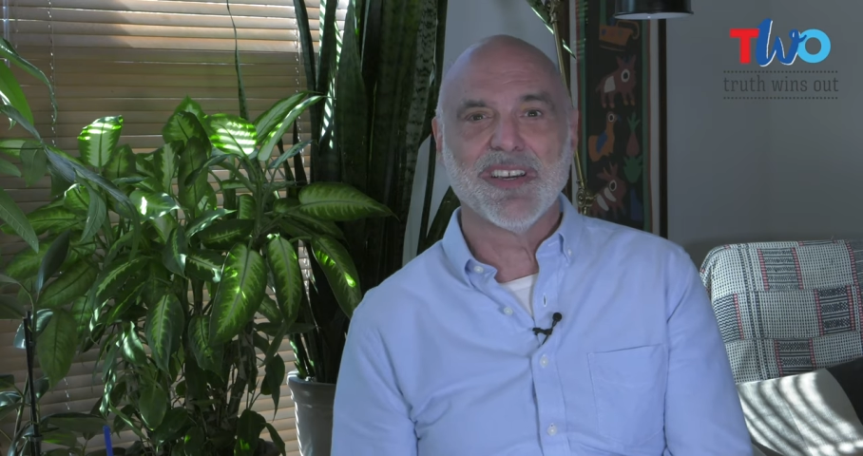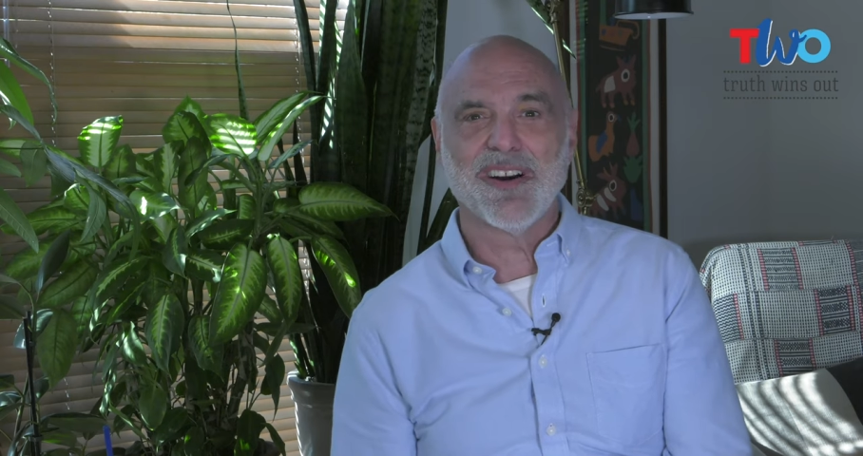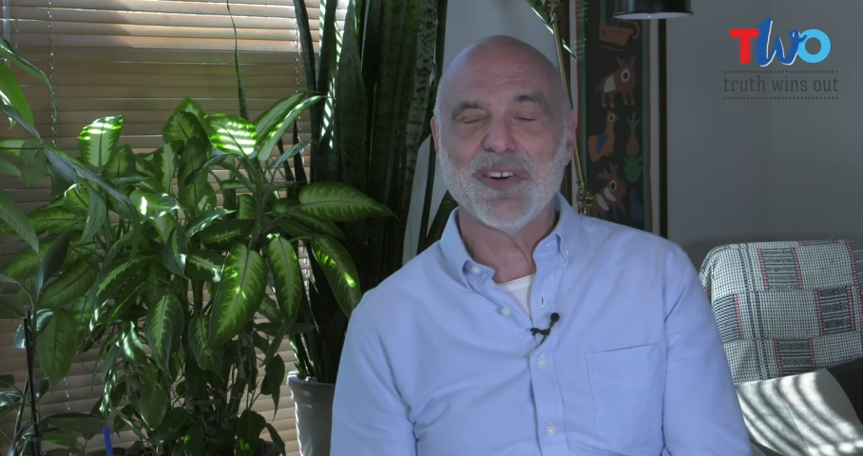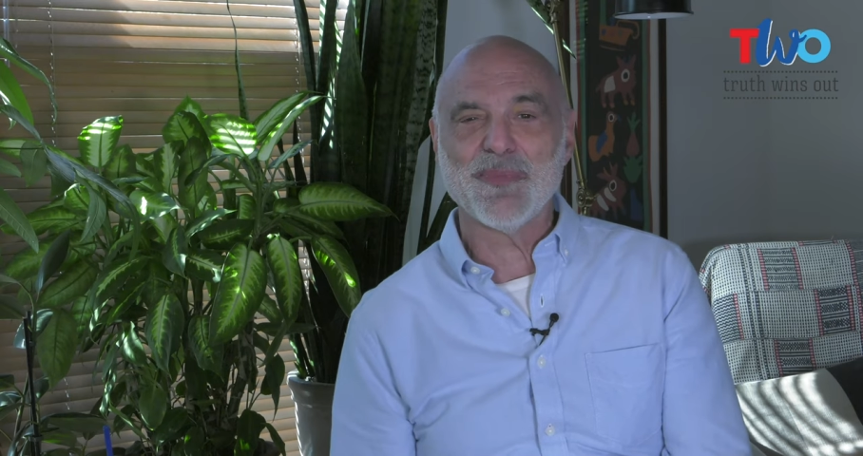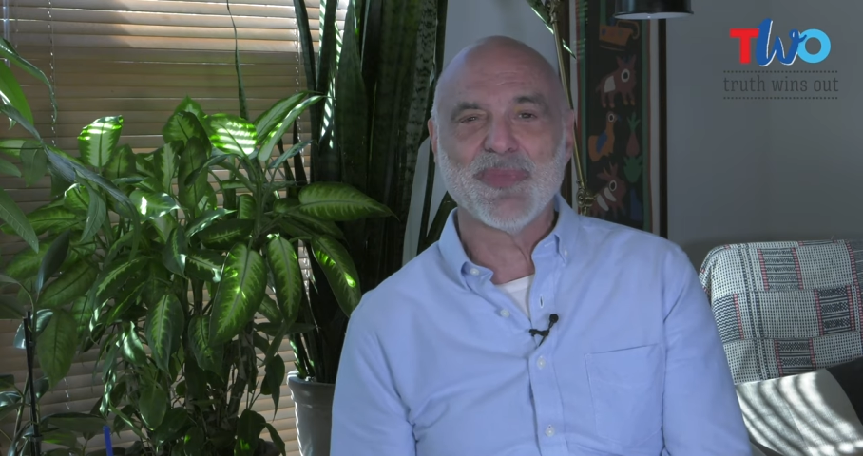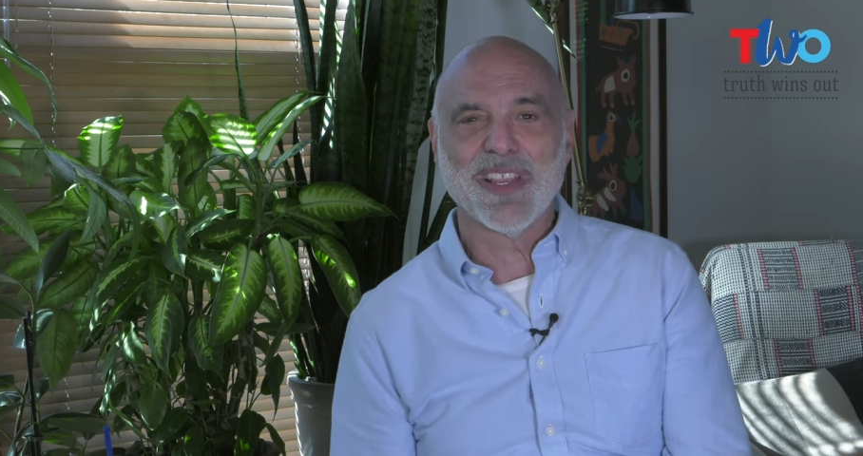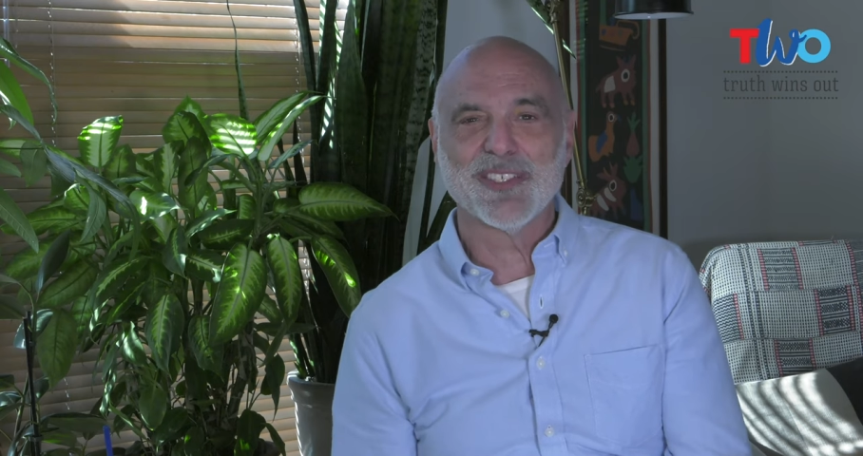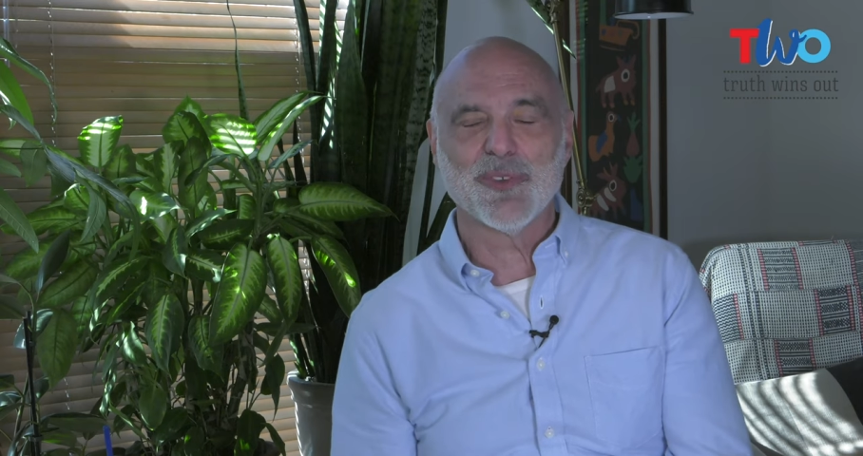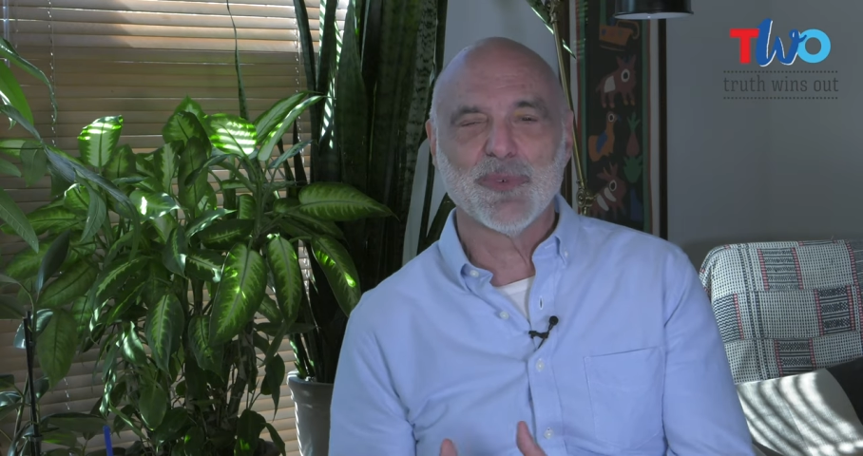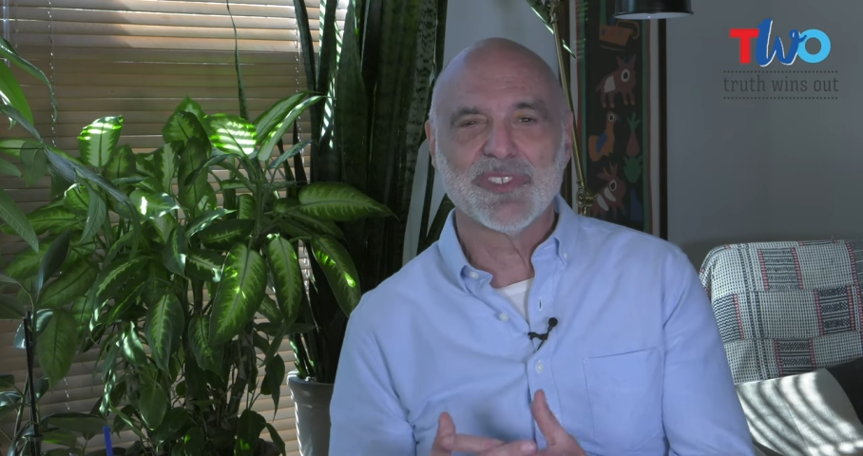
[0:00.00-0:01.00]

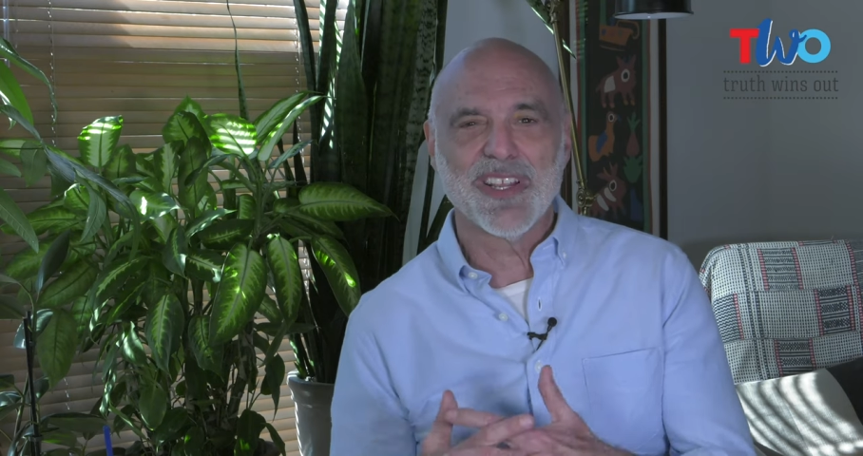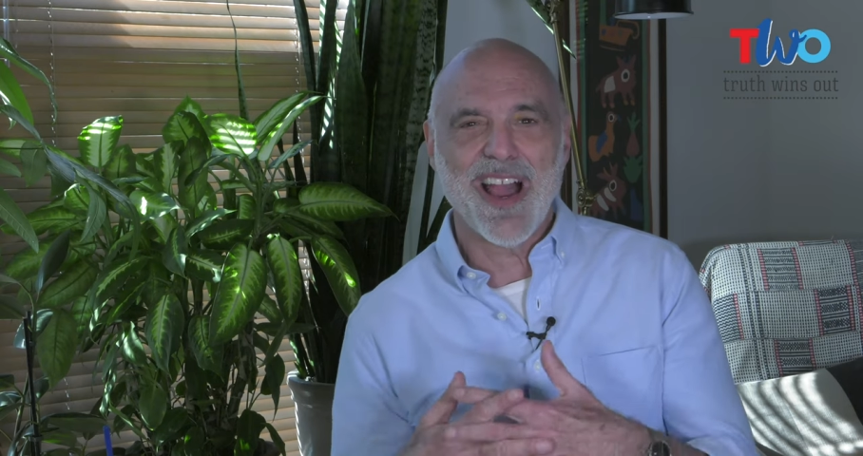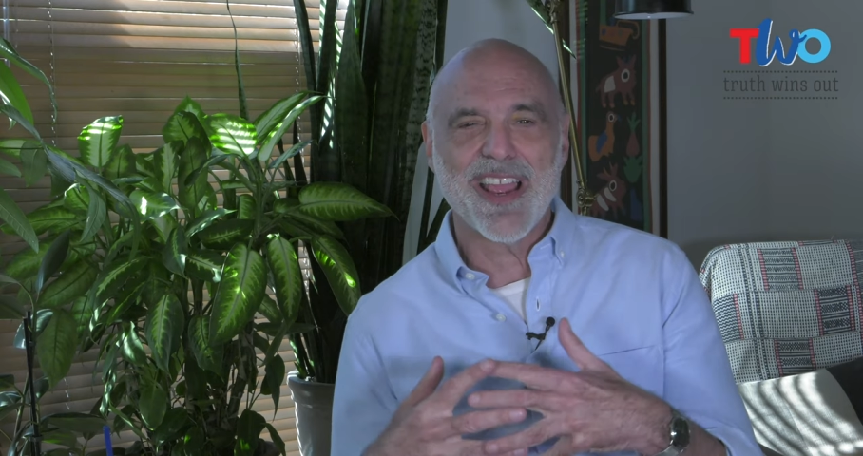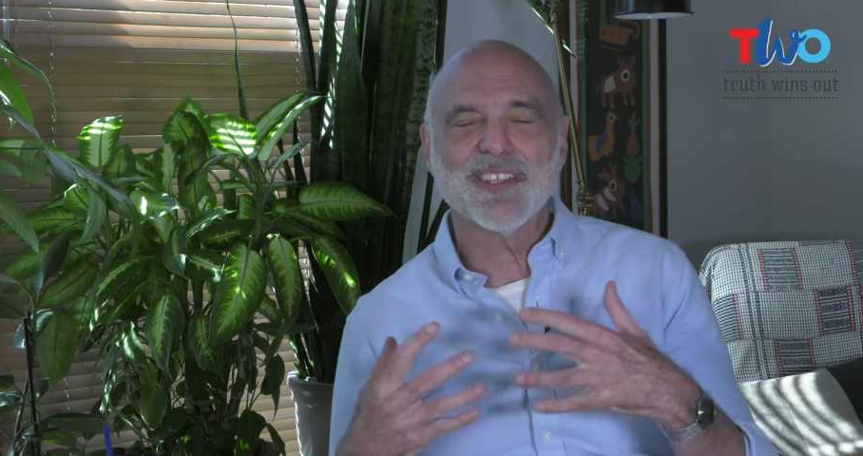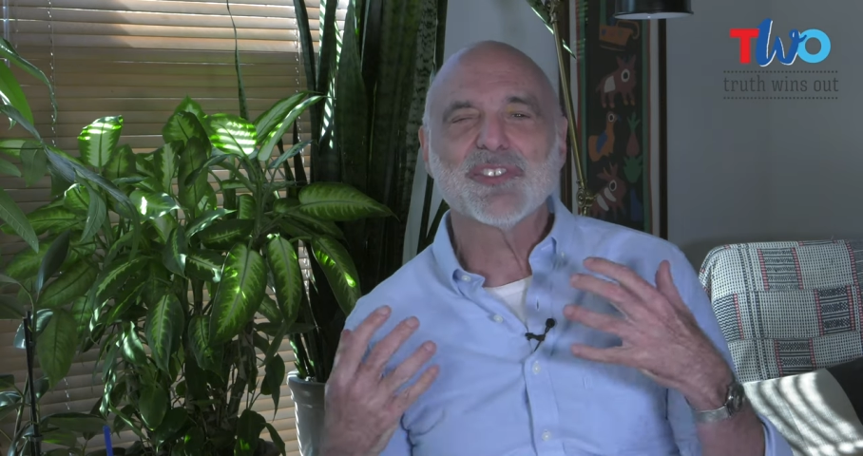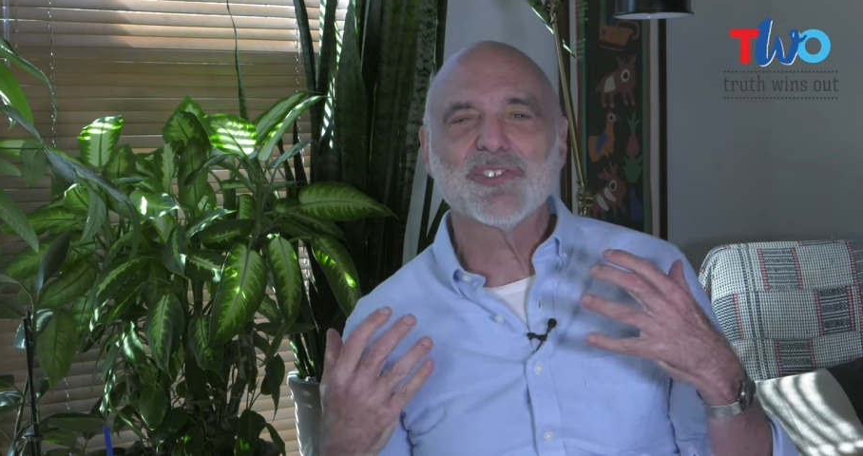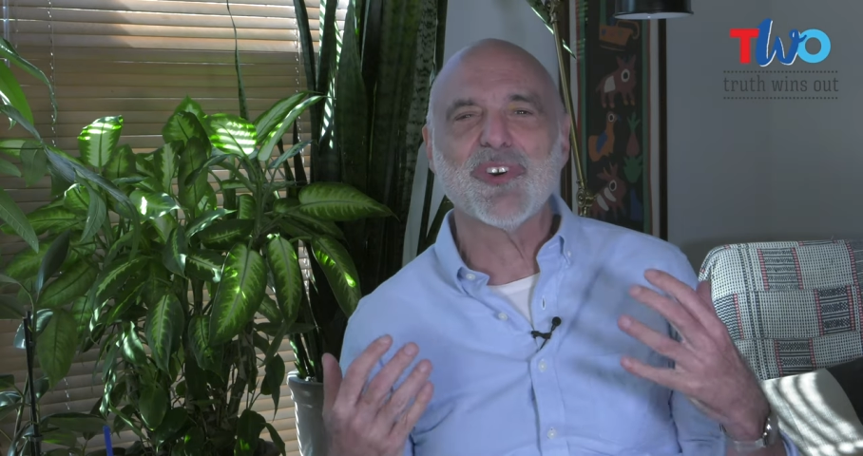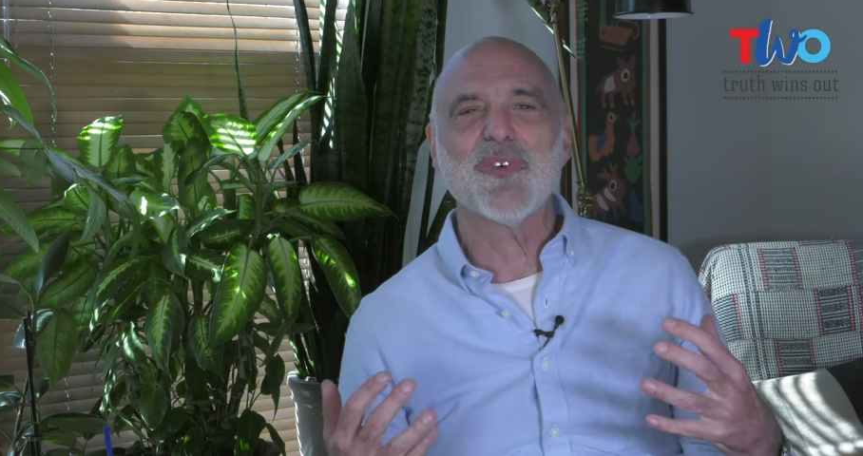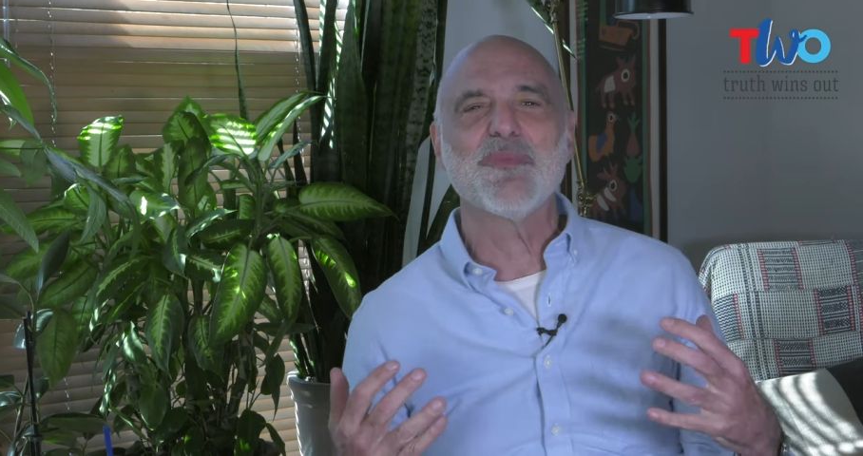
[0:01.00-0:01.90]
Because I had so